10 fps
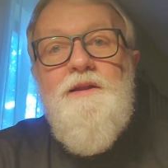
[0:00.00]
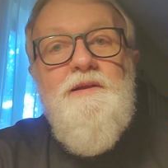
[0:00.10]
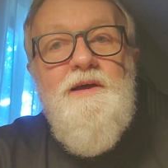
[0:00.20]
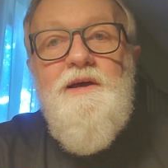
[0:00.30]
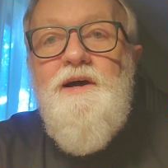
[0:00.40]

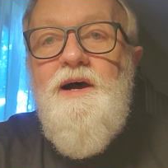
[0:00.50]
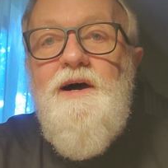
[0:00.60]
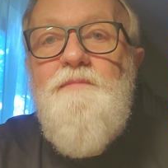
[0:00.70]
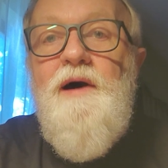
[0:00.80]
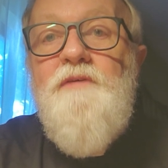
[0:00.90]
and
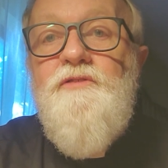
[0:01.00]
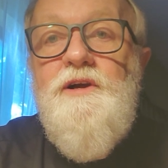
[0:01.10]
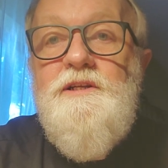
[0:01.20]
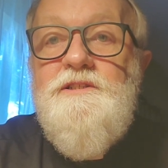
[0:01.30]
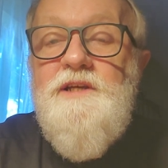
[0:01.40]
uh, my
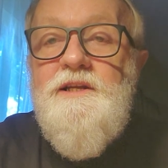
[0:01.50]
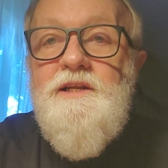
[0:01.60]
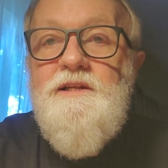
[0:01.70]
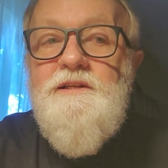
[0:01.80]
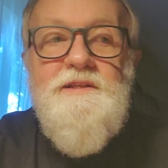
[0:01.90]
friend said
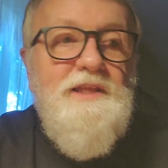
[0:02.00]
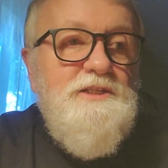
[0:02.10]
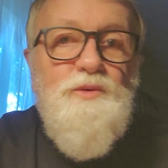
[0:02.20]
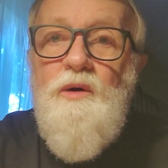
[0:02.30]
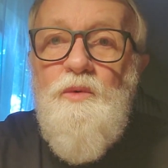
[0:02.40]
that
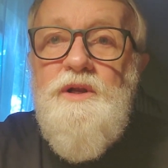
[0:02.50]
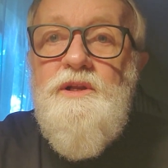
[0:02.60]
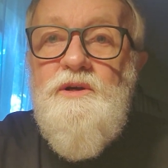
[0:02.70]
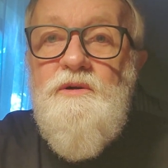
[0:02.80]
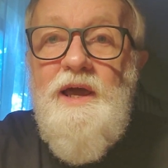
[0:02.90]
that's what we
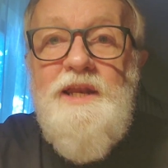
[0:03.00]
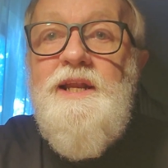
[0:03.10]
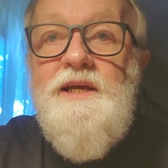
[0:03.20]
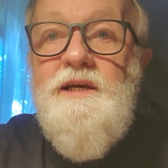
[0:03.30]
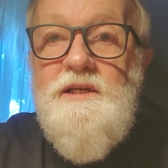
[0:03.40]
do, and
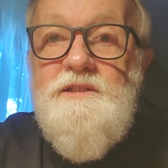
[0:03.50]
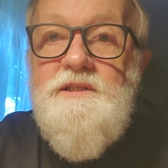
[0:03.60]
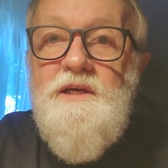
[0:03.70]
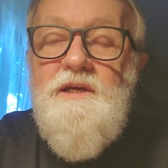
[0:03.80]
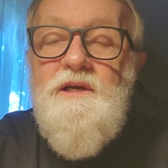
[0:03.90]
it
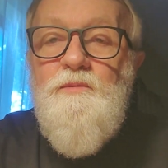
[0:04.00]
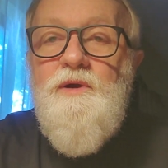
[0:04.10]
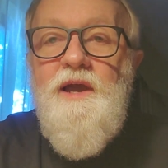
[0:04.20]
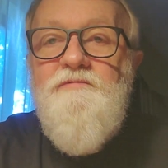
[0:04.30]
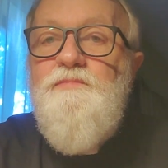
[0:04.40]
is.
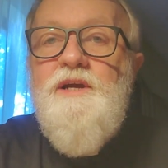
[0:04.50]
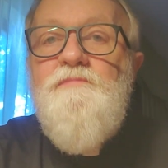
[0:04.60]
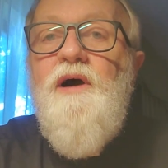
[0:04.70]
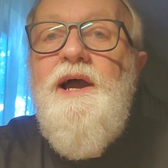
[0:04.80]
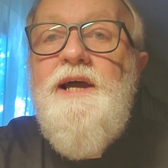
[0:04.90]
We have
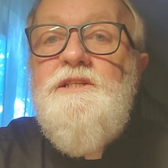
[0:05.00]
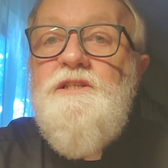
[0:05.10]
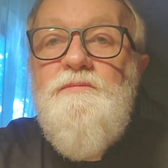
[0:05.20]
big plans